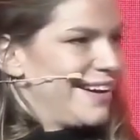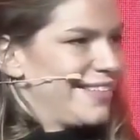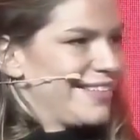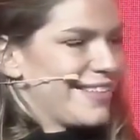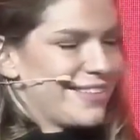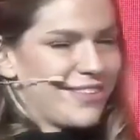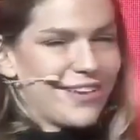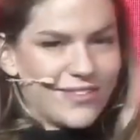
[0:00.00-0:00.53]

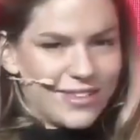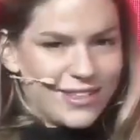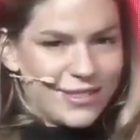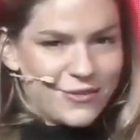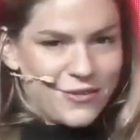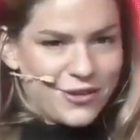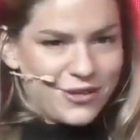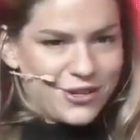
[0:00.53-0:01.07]
this is obviously
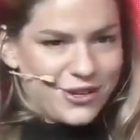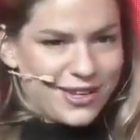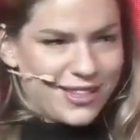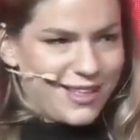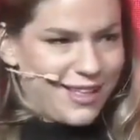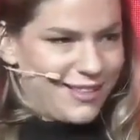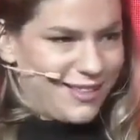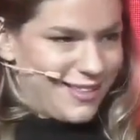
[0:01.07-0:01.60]
the first year
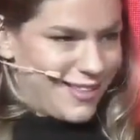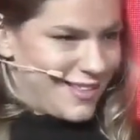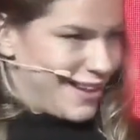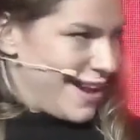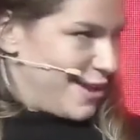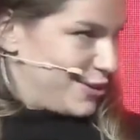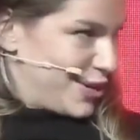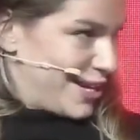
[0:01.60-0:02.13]
consensus is
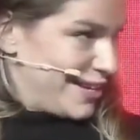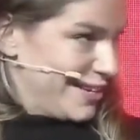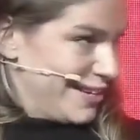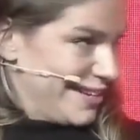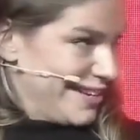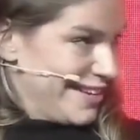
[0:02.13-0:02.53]
in Asia.